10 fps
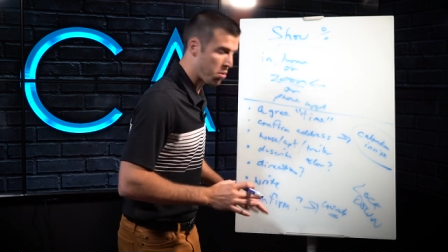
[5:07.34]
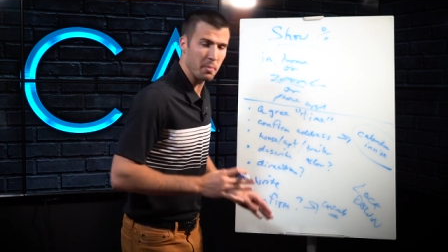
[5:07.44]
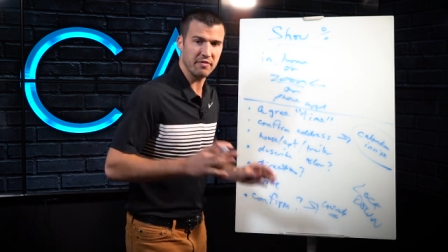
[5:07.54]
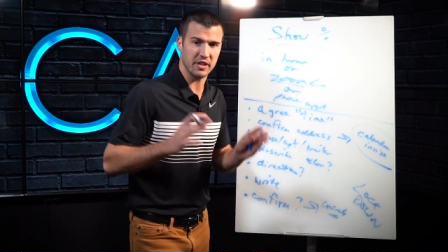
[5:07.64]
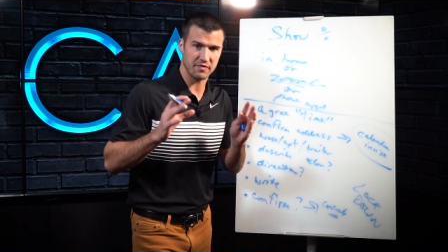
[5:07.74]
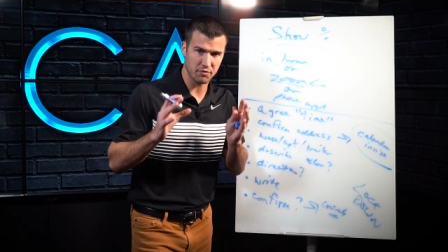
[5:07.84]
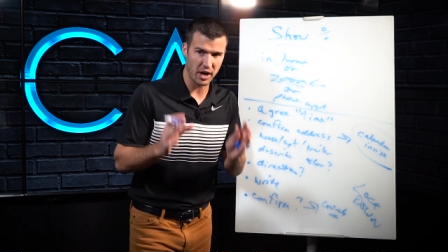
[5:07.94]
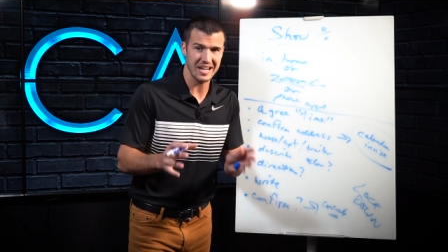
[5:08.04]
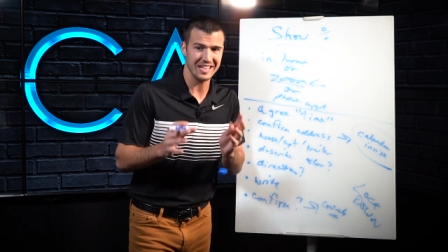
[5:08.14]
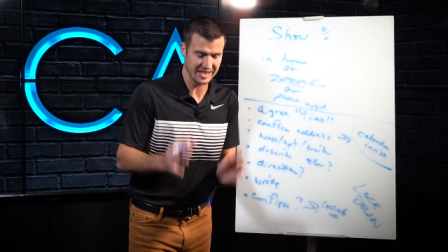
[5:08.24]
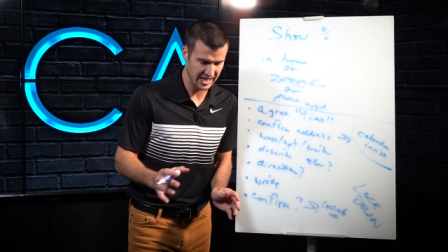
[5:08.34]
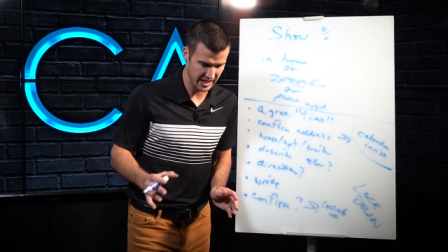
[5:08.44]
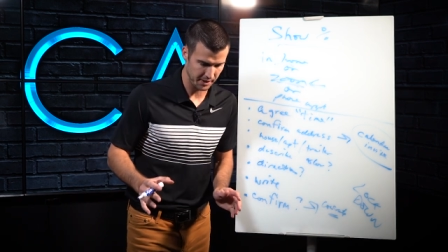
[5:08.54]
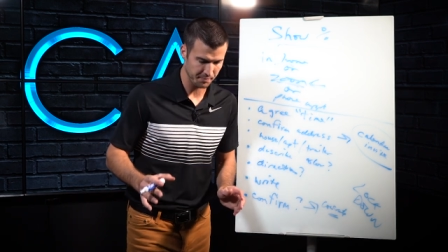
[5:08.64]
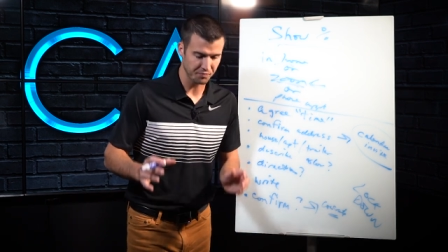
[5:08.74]
appointment at Friday at
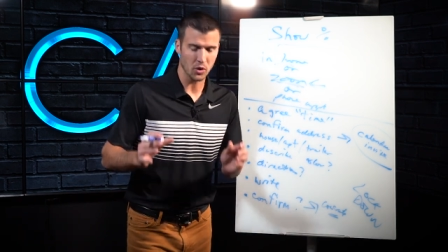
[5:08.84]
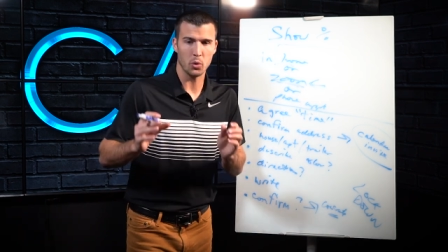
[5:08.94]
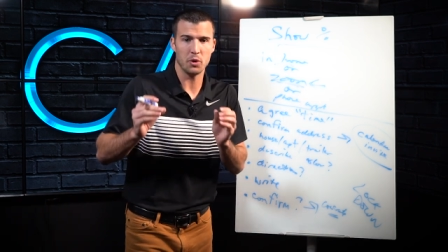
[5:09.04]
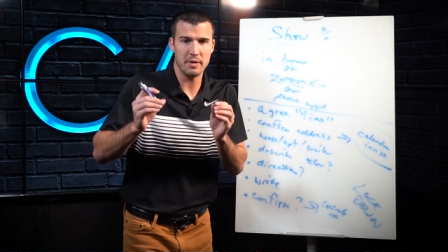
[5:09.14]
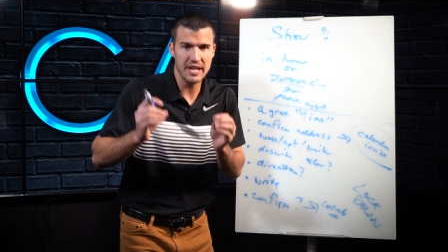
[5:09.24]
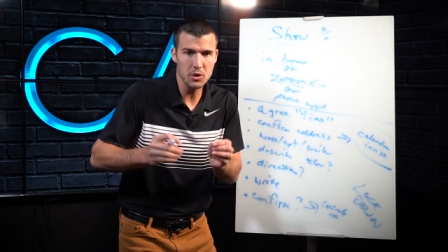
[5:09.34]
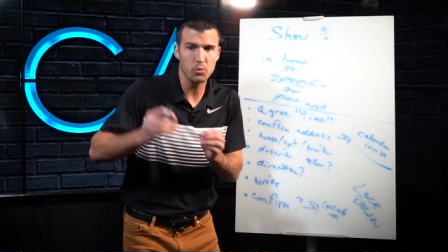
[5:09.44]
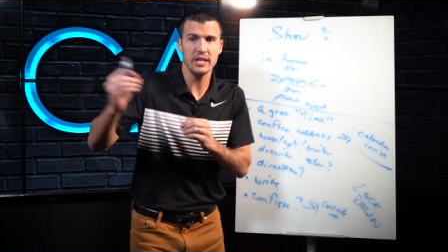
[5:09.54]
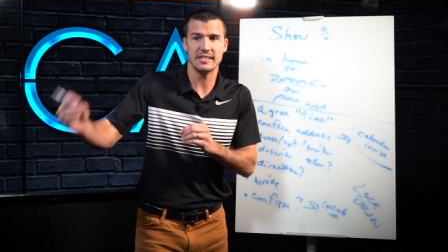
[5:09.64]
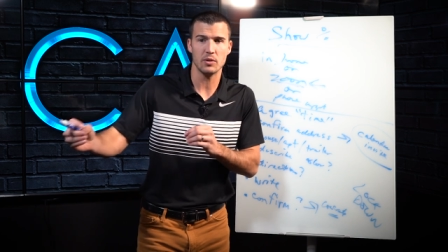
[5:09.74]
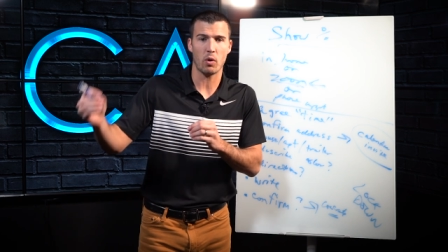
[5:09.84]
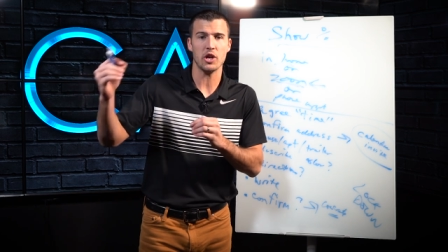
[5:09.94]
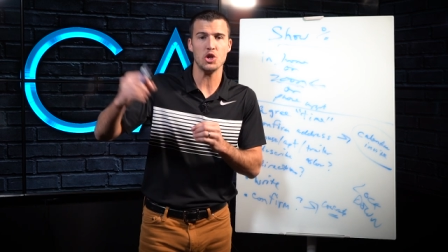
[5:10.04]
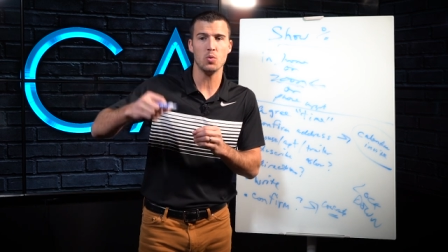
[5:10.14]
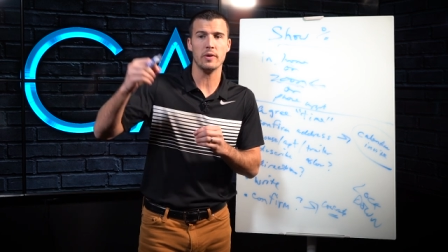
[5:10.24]
10. Would there be any reason why
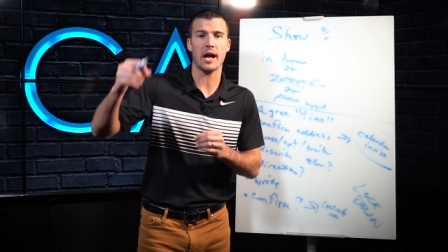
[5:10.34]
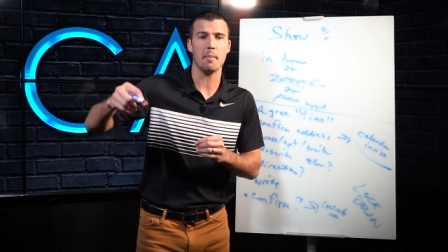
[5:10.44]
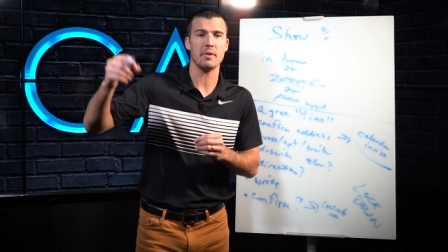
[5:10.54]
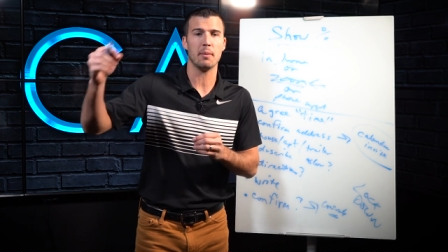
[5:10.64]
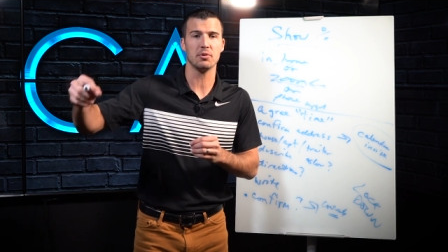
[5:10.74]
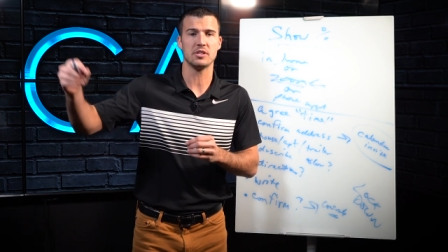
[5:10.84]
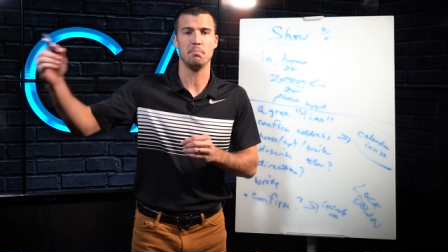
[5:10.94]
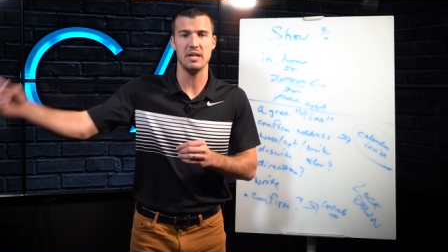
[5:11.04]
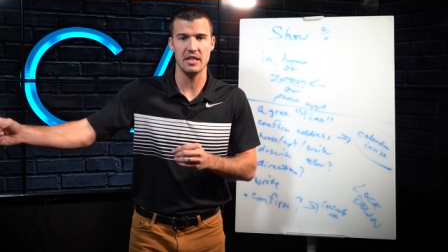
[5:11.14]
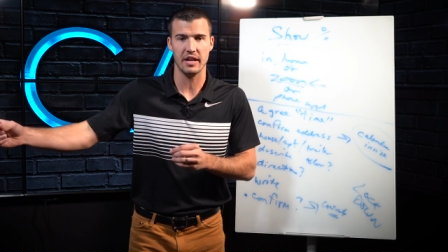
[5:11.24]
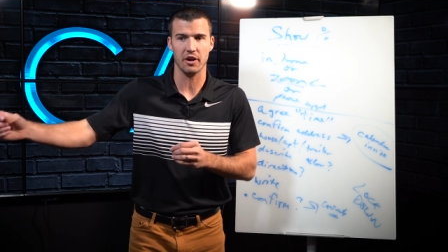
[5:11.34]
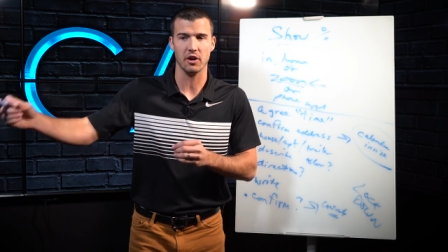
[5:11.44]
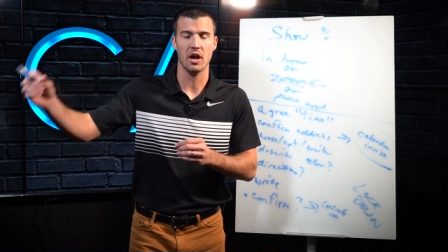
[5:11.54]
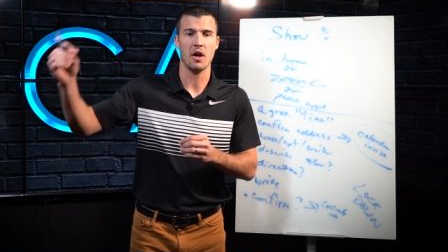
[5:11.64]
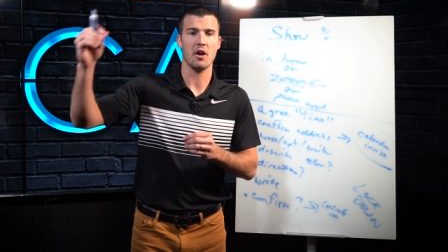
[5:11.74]
you would not be able to be
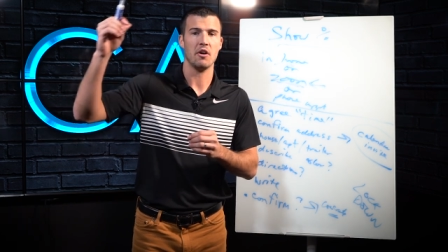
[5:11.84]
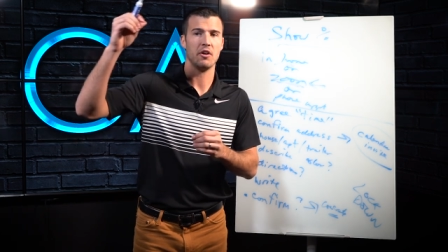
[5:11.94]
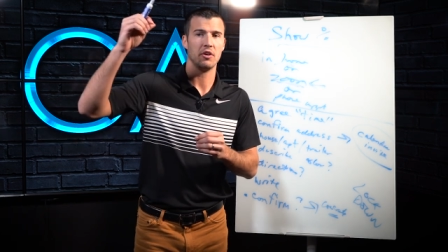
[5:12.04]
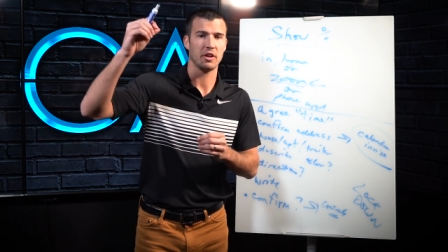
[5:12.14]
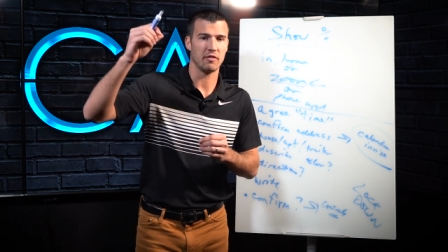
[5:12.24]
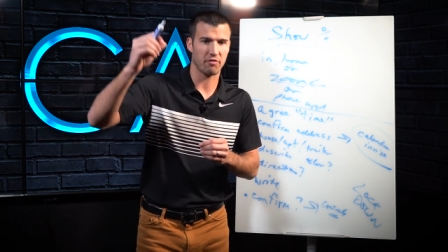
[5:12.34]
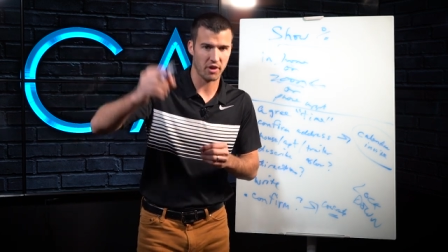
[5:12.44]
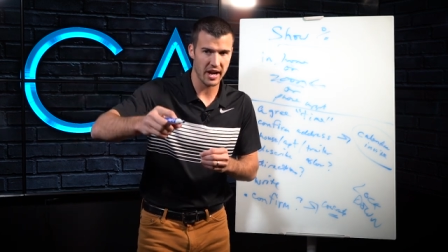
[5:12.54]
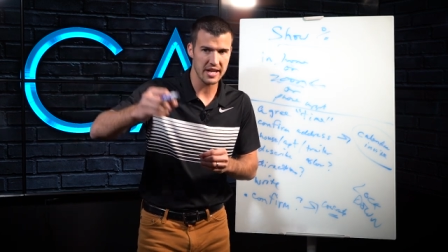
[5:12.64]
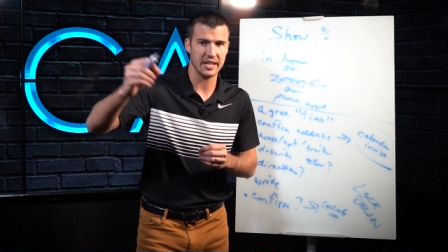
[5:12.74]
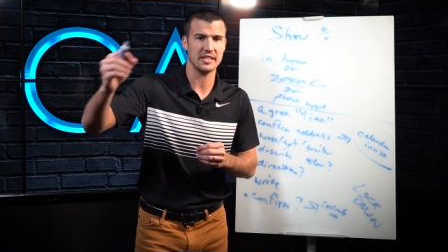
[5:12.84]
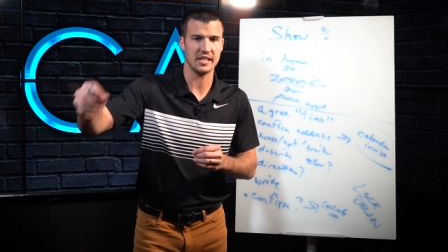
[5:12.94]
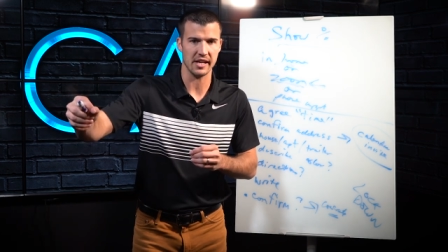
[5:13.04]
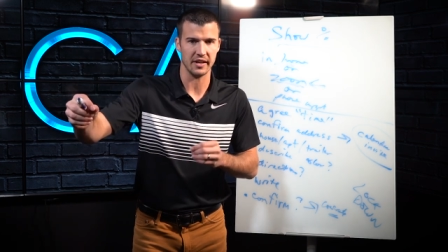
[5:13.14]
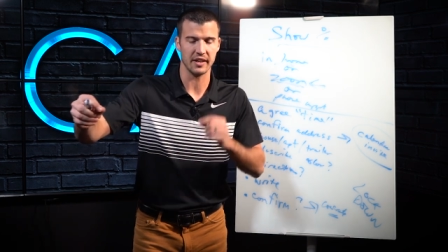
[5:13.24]
there Friday at
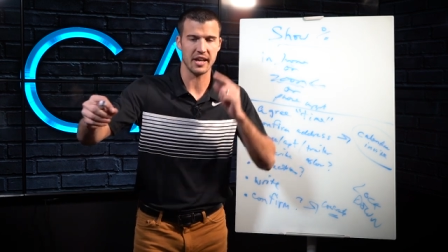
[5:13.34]
10?